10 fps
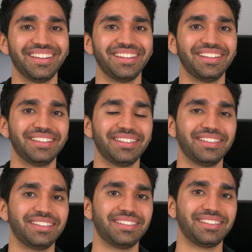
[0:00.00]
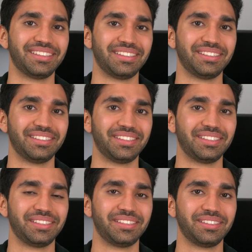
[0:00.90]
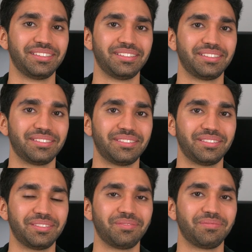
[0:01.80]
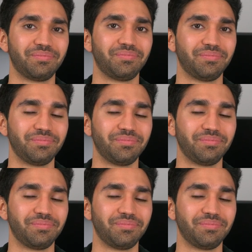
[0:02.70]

[no speech]